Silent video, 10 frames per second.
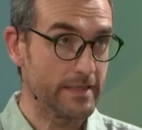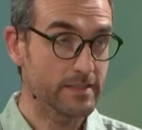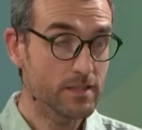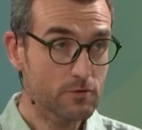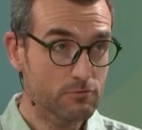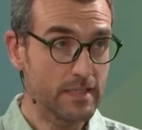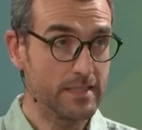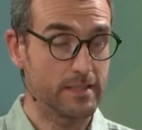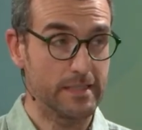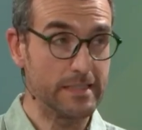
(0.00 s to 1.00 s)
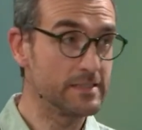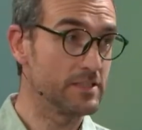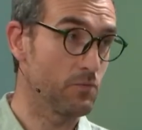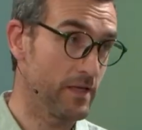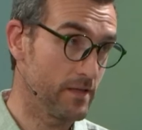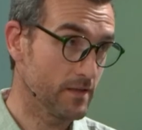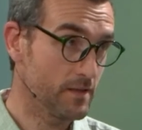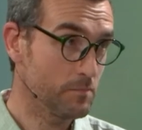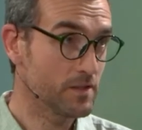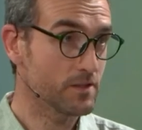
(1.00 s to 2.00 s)
it's not really an easy way
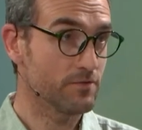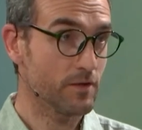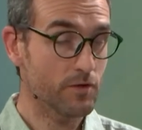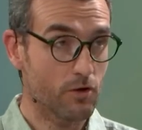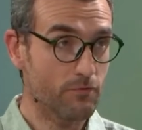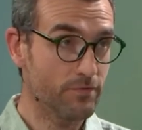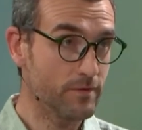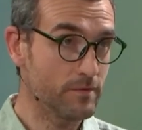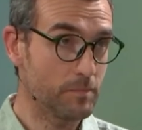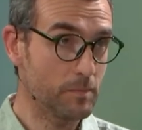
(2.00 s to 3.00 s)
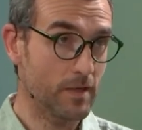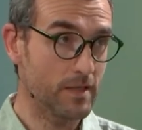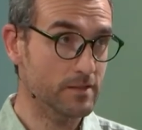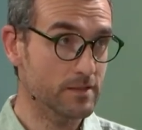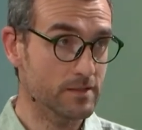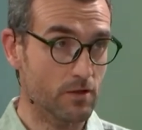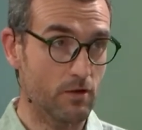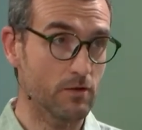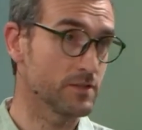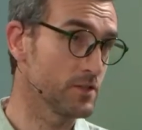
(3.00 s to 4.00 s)
uh, because very often people ask us,
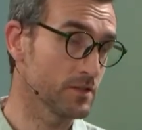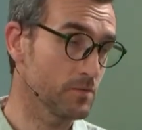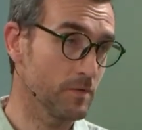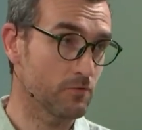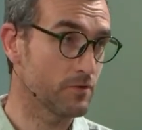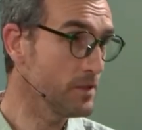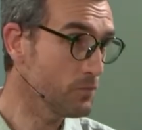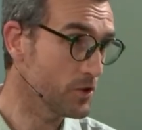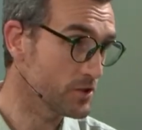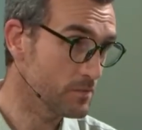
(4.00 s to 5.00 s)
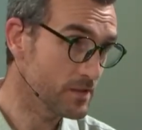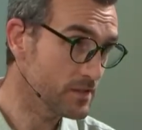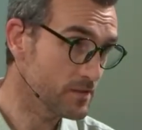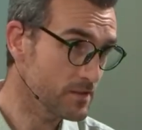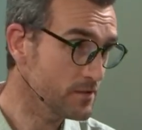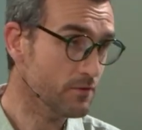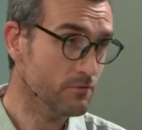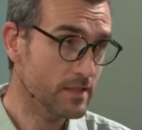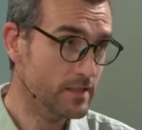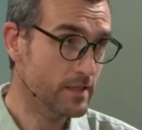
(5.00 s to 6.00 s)
oh, it's just about greenwashing, but it's, it's not yeah.
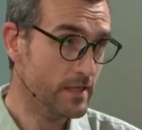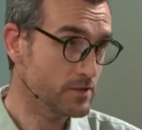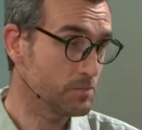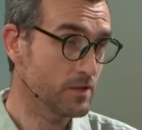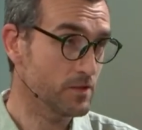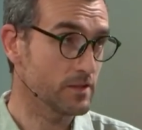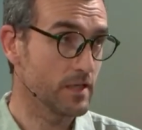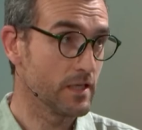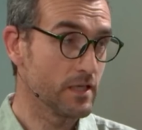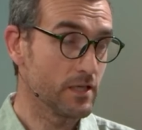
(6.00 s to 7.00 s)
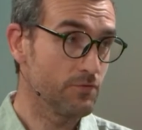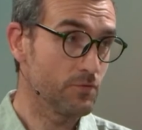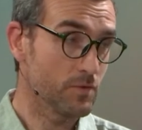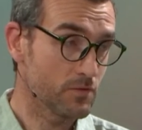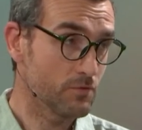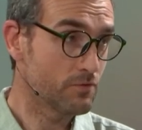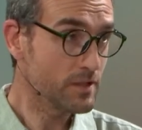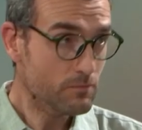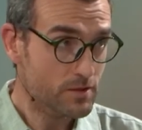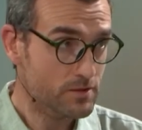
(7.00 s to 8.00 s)
really the case because if you want to
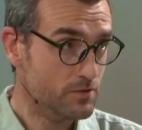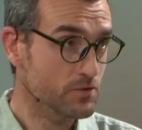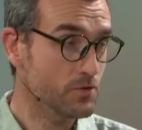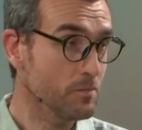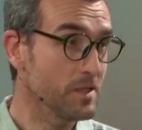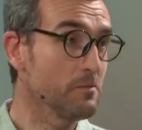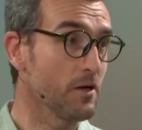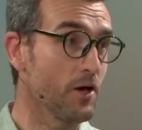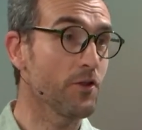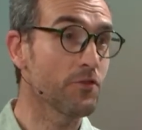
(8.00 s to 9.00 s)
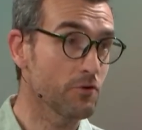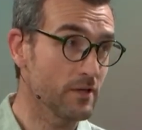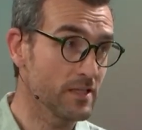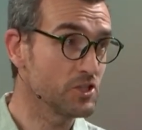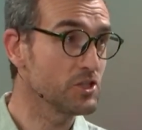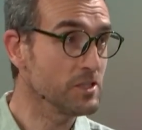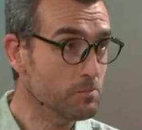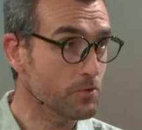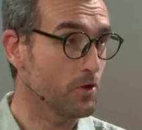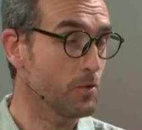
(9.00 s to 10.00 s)
greenwash, there's so many other and
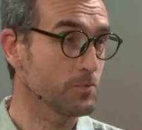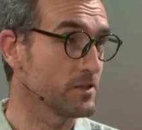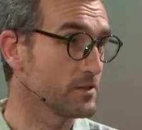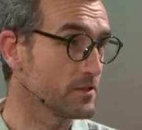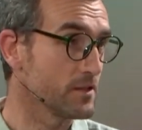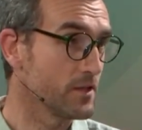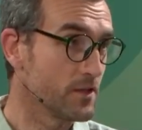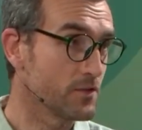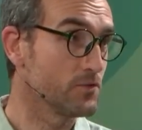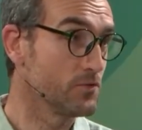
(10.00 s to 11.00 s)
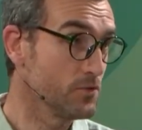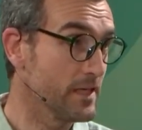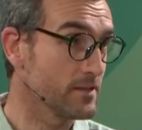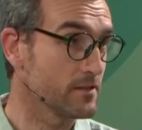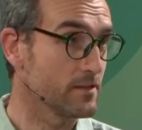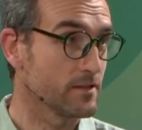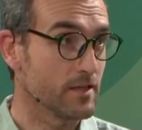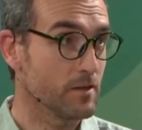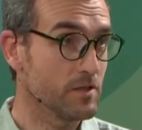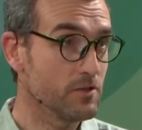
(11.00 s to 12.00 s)
cheaper options to do that.
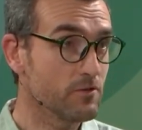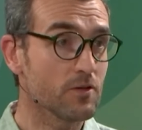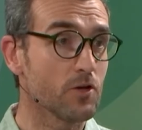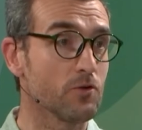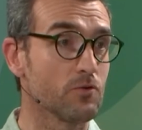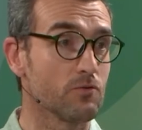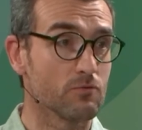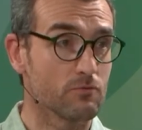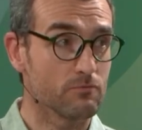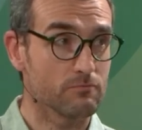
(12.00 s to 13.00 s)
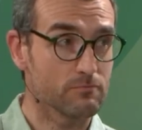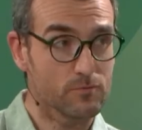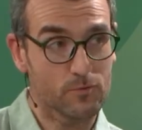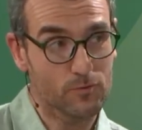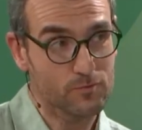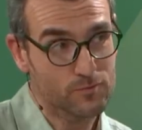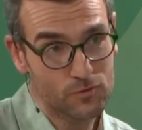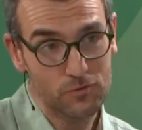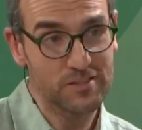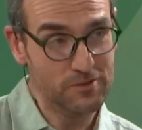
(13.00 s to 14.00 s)
I mean, you can go
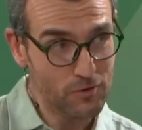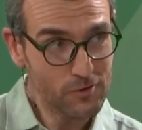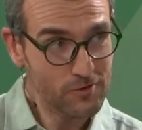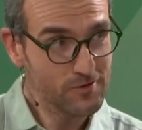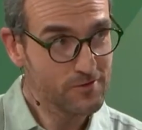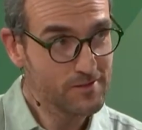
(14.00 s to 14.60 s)
to zero